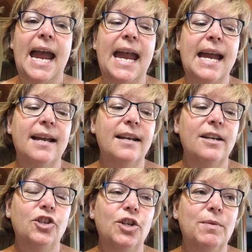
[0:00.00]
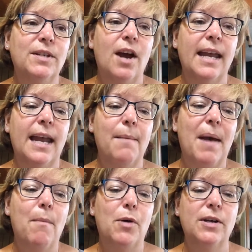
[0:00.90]
and she was talking
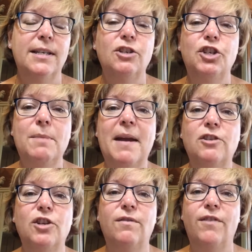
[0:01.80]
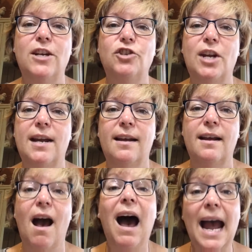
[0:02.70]
about books, and she mentioned
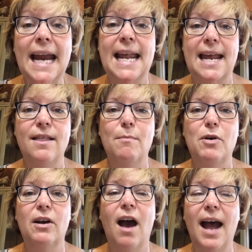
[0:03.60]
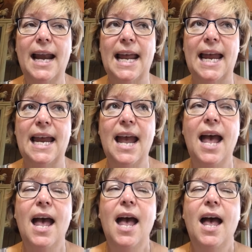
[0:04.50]
finishing Heidi, the book Heidi.
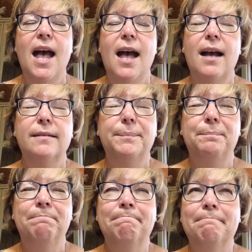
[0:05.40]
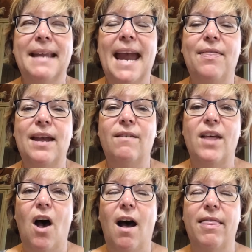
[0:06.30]
Can't think of
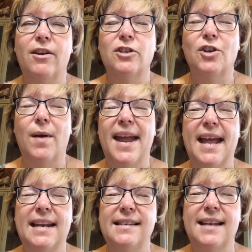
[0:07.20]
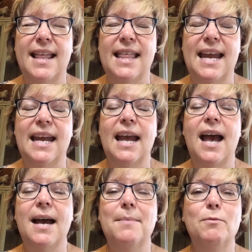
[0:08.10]
the author, Johannes, I think,
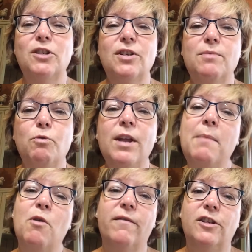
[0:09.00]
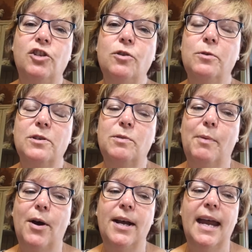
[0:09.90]
which is really more of a children's
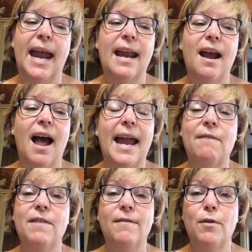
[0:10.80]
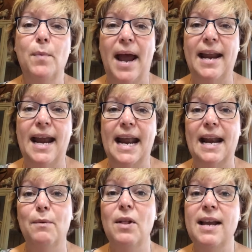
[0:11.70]
book, and I have never read it,
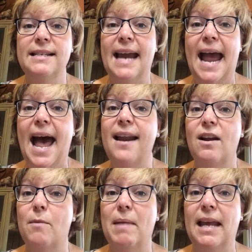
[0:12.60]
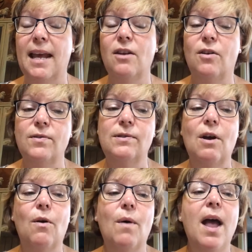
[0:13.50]
and I realized I had it on my Kindle,
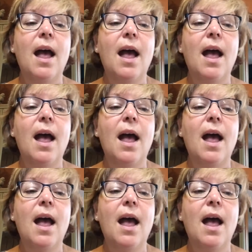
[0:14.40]
so